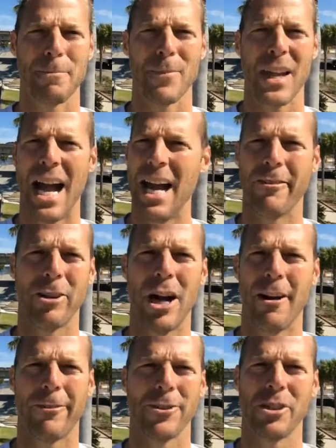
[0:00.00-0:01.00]
ever
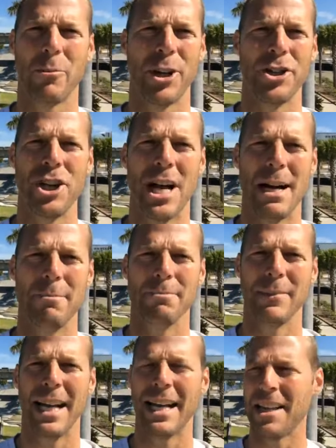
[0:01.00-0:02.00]
offer someone a job.
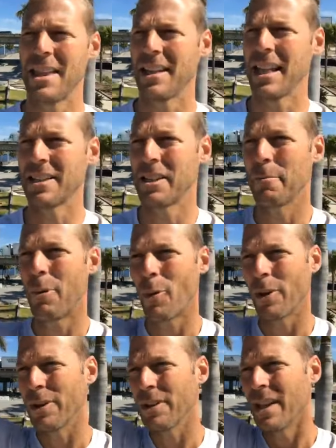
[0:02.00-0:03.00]
And I think that's
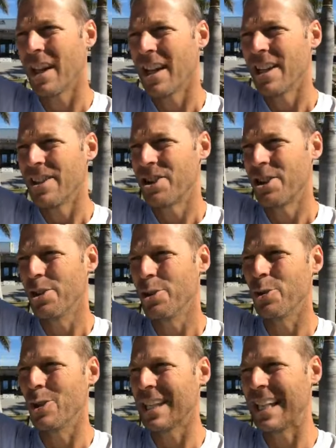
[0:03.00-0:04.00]
important
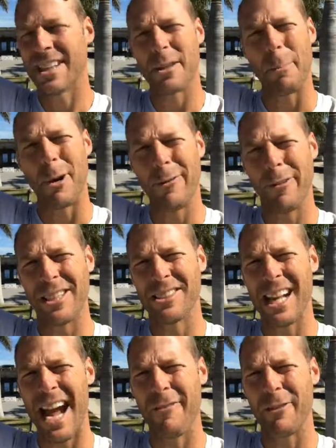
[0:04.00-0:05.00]
to get the perfect
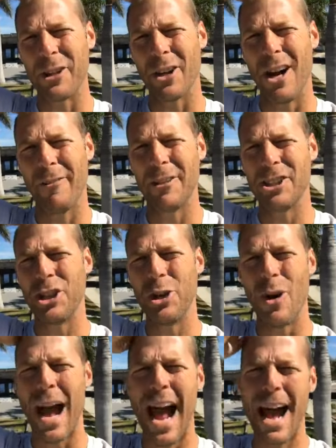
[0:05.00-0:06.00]
staff in your office. You
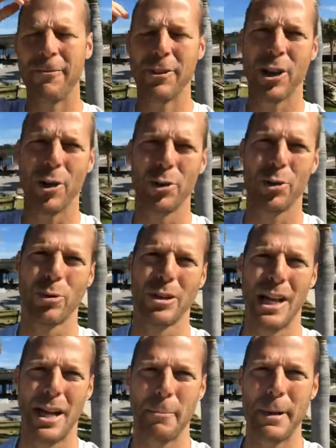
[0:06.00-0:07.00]
don't have to go through a
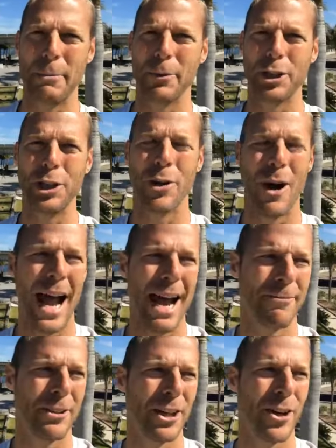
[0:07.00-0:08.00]
lot of people. You don't
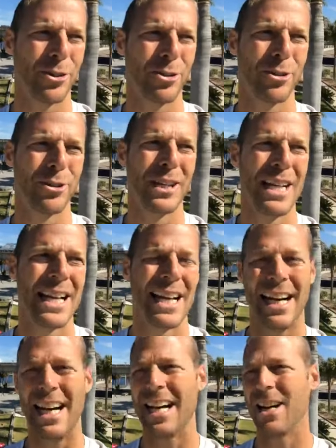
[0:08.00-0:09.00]
have to go through,
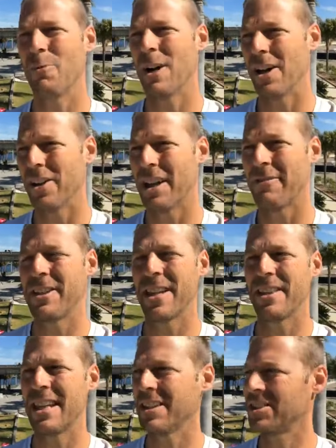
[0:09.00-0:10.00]
they've
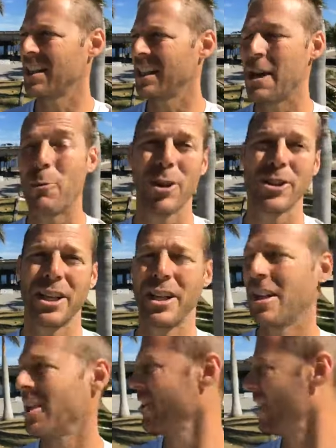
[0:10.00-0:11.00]
done this and they worked in
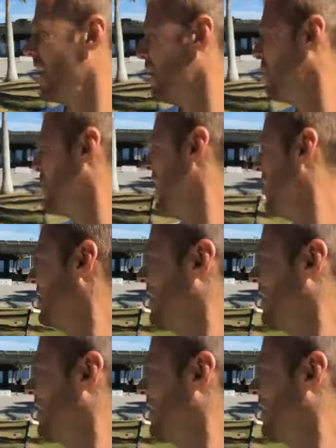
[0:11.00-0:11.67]
another chiropractic